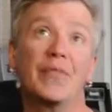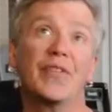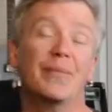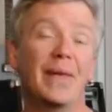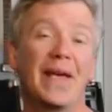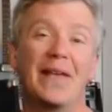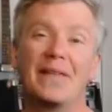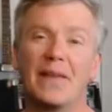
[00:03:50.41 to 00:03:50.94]

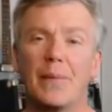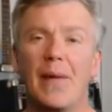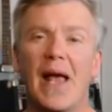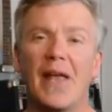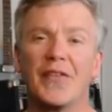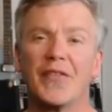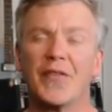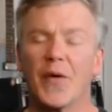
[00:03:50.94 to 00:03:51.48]
made in the
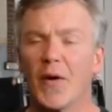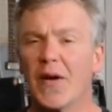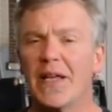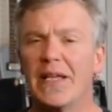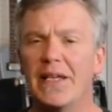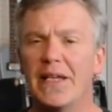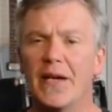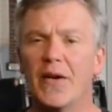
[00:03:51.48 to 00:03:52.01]
past 30
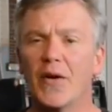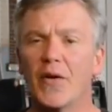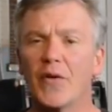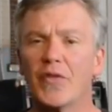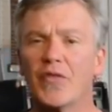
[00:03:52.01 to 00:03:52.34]
years,